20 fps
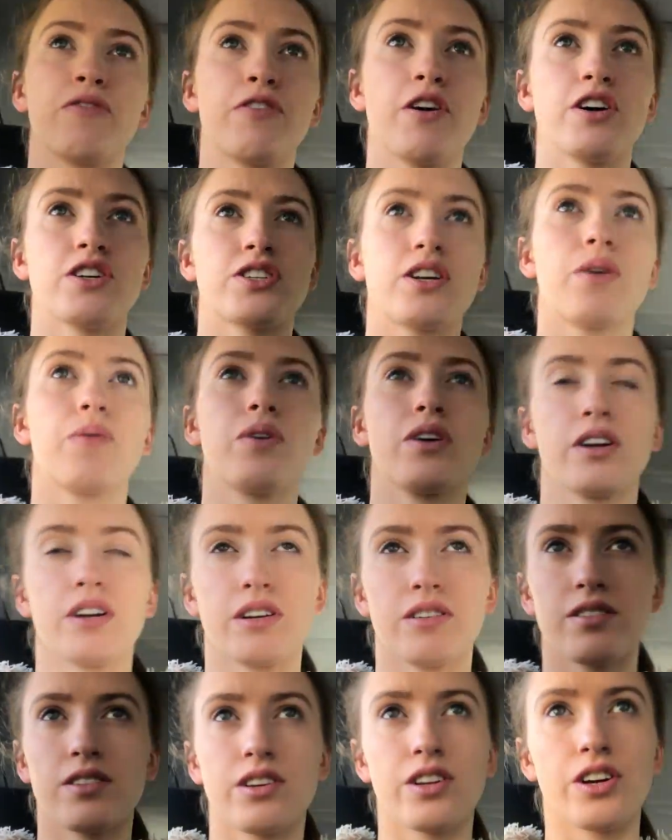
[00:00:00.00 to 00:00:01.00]
but first I want
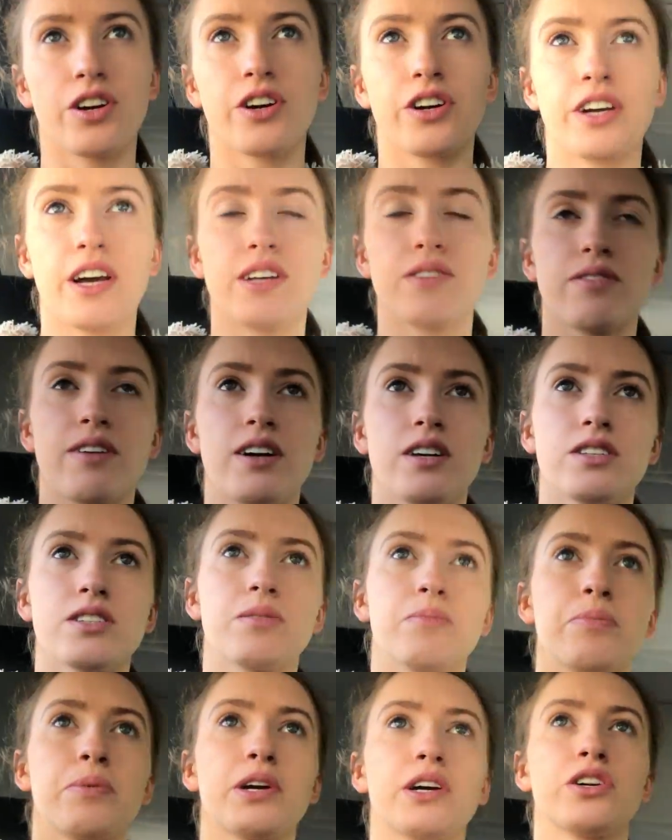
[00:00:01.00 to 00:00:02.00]
to, you know, get
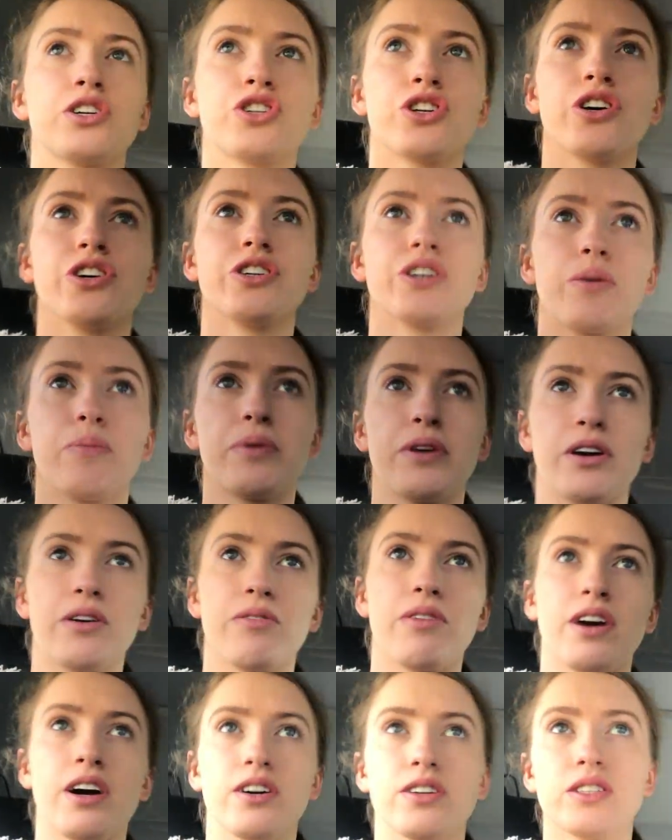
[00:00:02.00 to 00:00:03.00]
around some big show
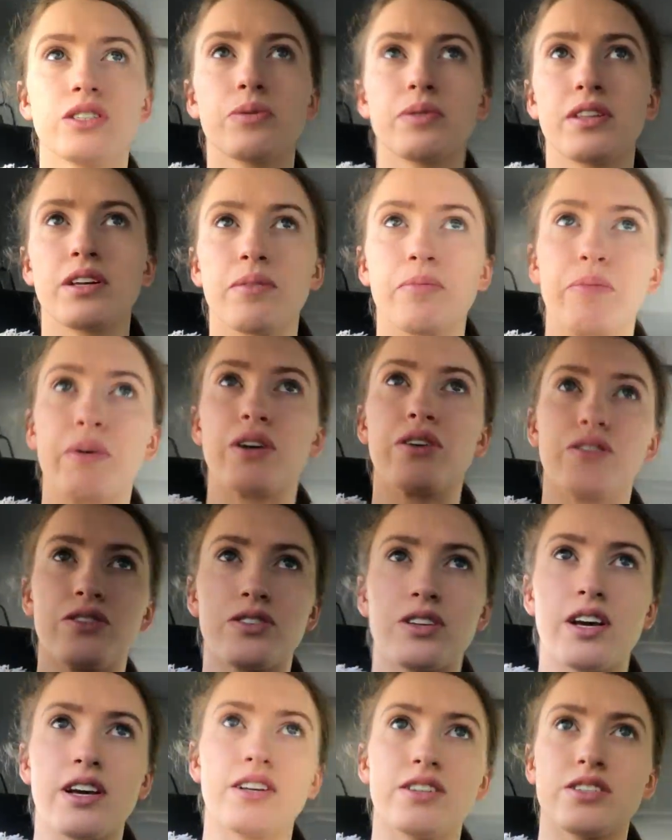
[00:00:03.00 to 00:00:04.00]
jumping rounds with him,
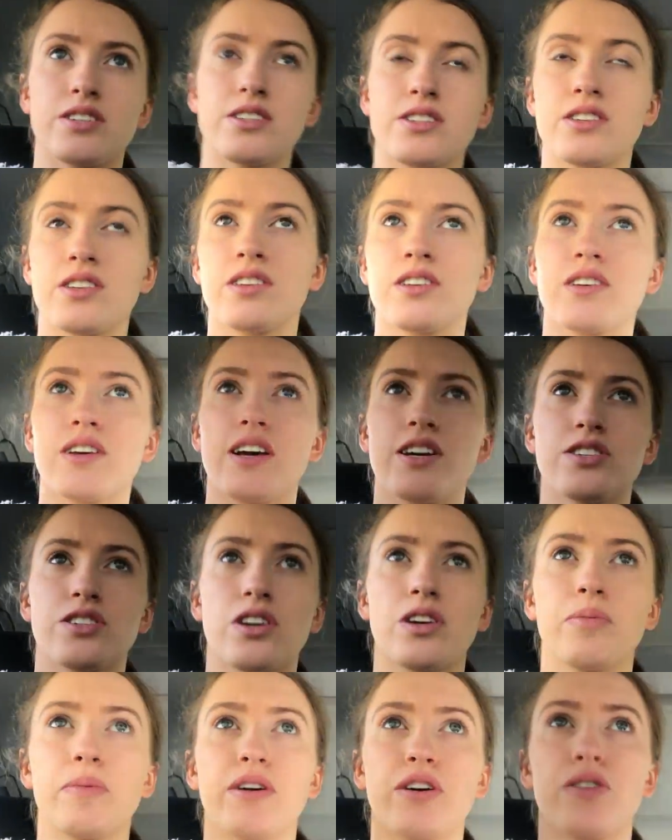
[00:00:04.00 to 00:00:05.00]
because
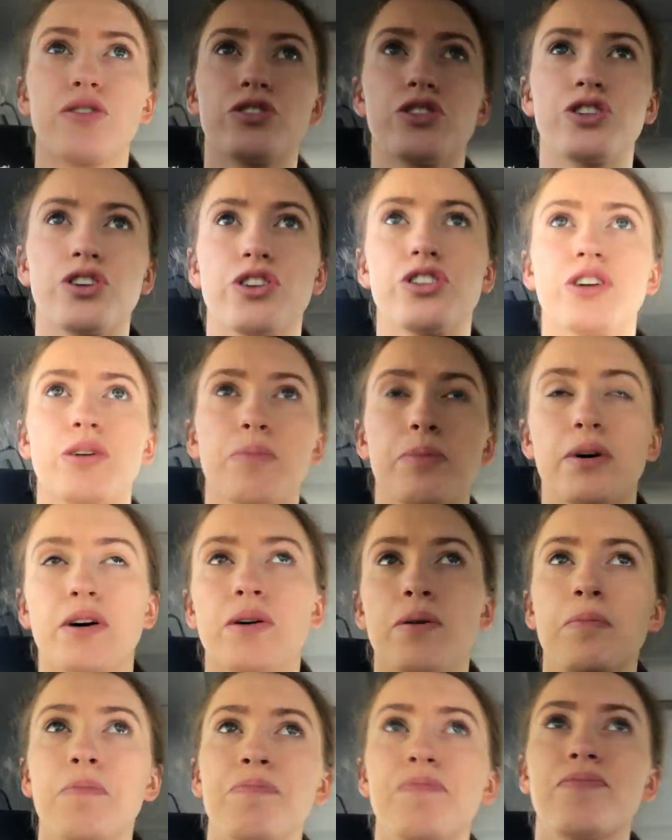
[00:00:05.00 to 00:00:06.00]
he's going to be a good show
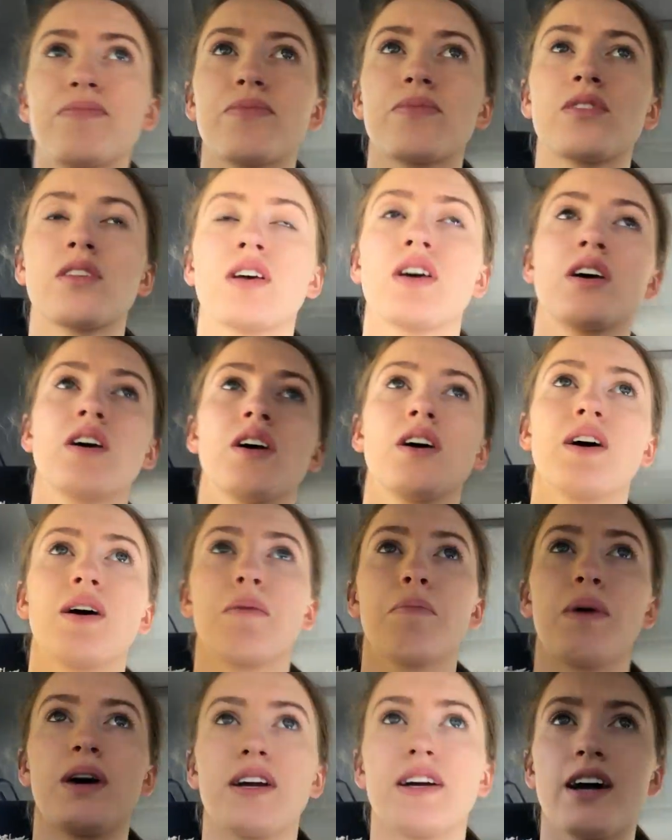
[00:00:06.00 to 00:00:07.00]
jumper.
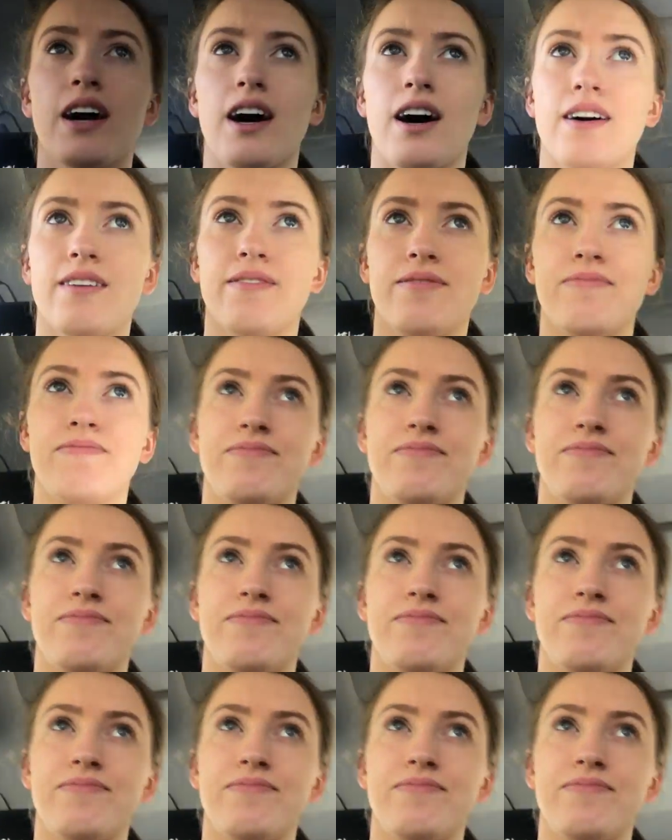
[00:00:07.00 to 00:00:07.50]
But yeah,